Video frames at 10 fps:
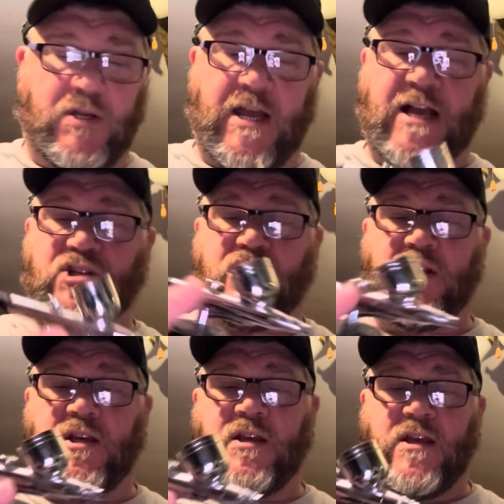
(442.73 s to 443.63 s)

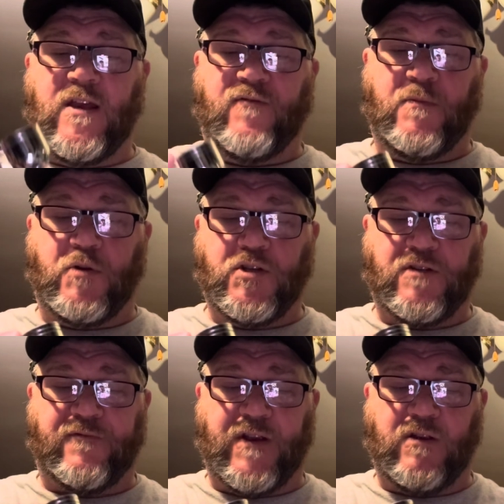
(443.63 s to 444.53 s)
actually, if you put your
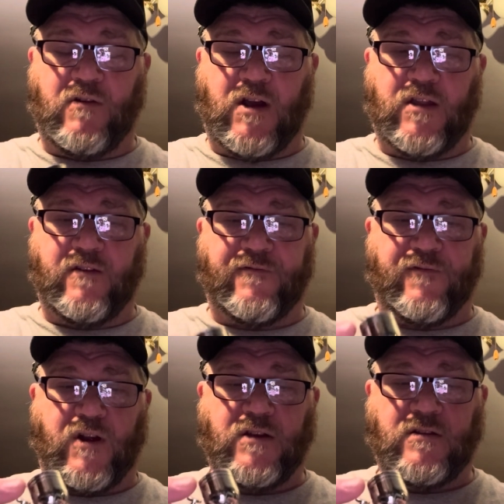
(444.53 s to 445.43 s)
finger on the
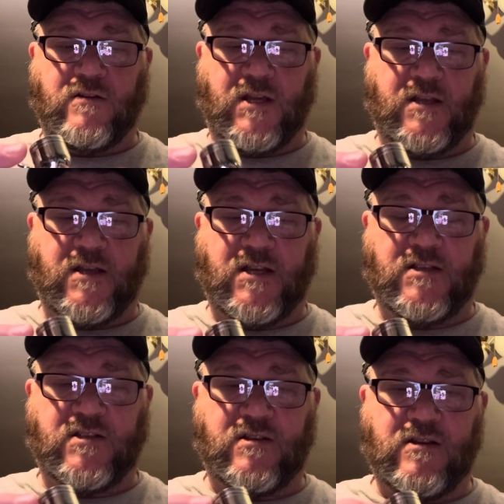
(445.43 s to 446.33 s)
front like
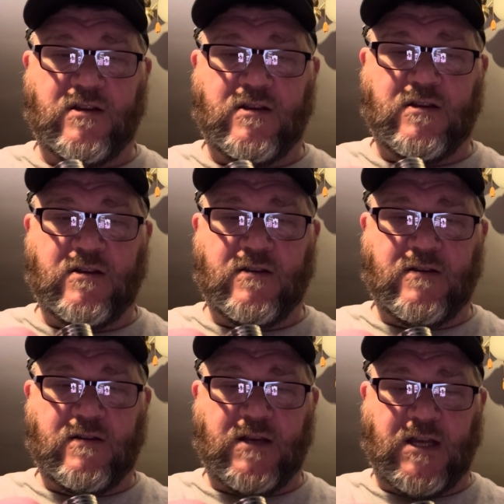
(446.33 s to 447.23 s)
this,
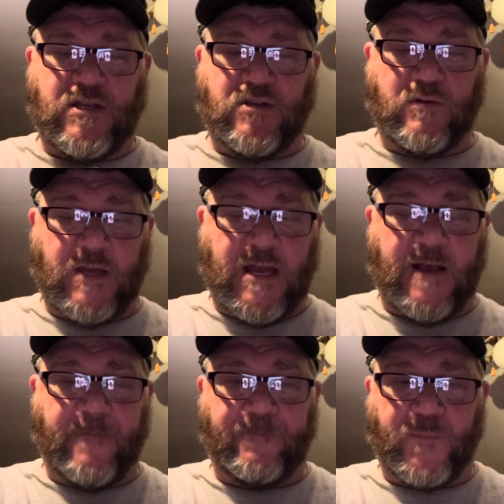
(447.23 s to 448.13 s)
and you do
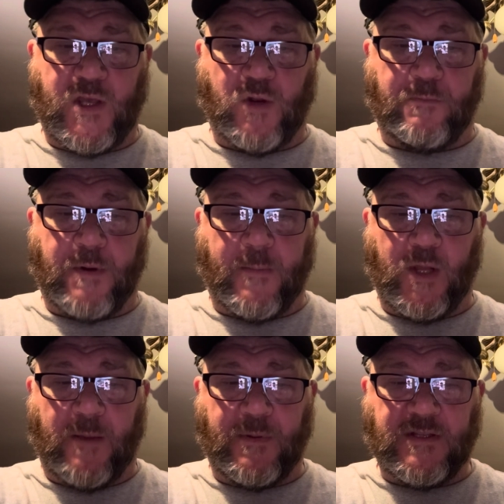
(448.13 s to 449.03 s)
that, it'll bubble
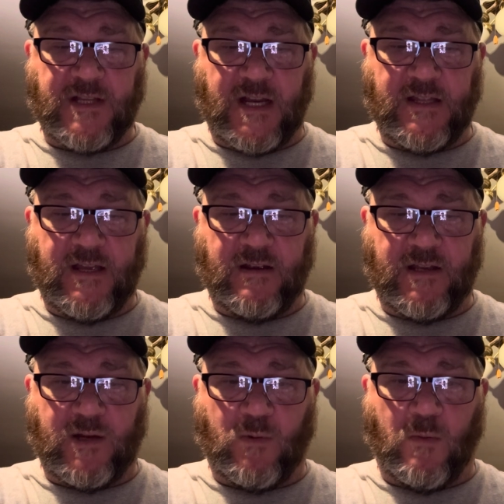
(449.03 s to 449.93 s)
up inside there,
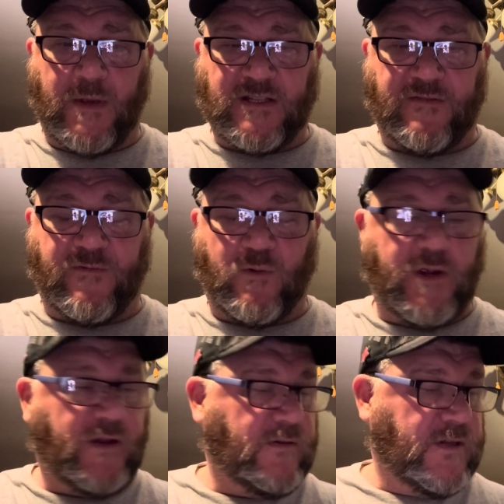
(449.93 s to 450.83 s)
and it will mix it for
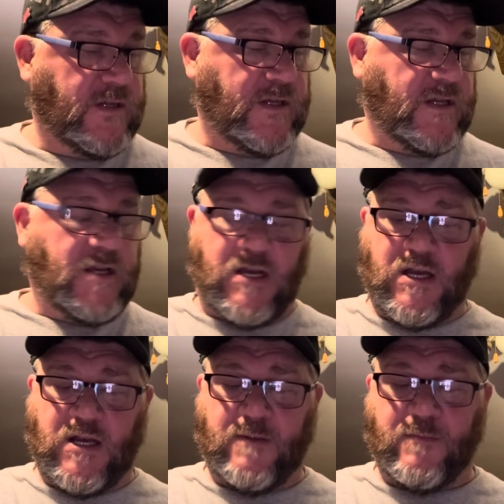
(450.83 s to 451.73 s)
you.
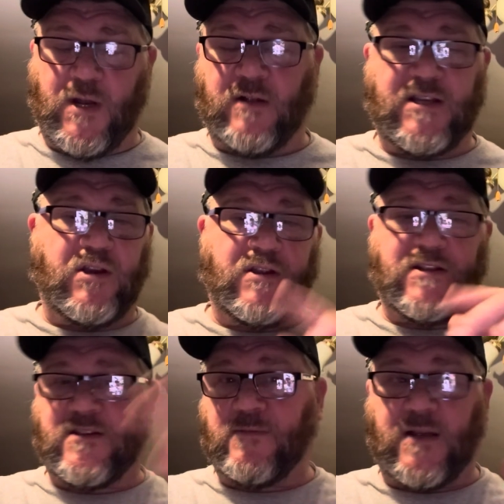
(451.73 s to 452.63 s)
But I'll tell you that
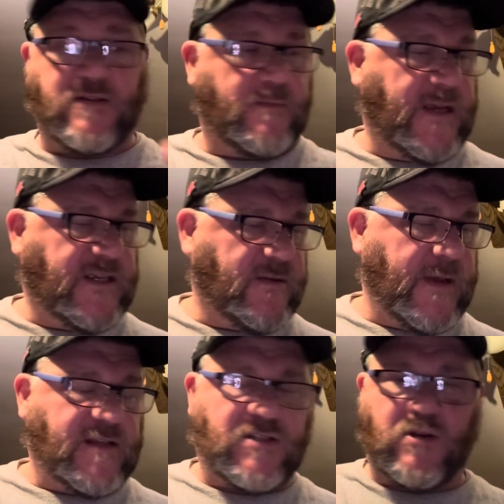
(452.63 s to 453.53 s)
sometimes it makes a
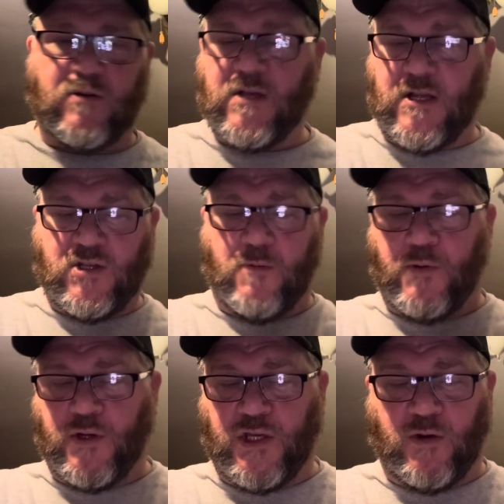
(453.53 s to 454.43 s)
mess, so
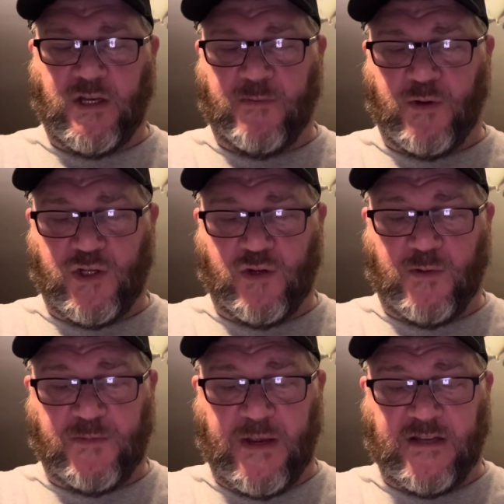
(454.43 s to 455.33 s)
you don't need to put too
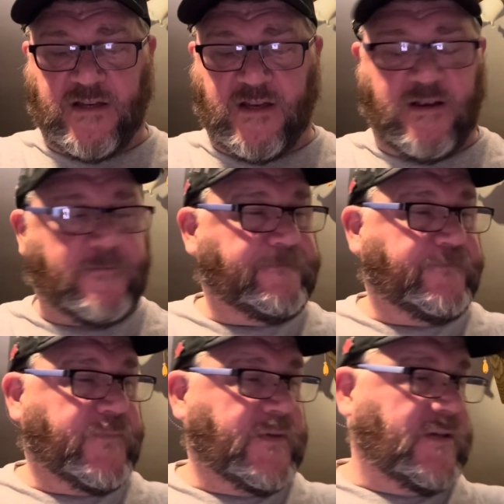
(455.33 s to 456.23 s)
much paint in here.
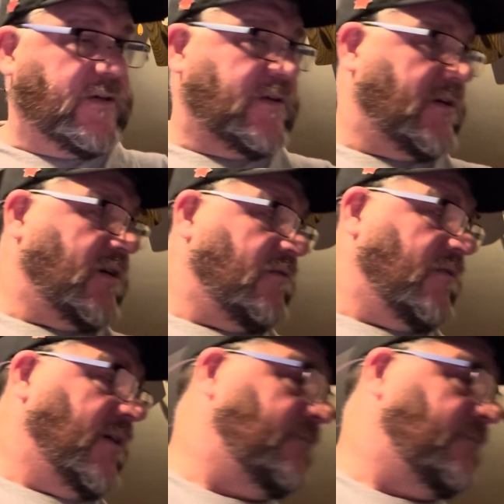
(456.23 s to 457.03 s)
All right.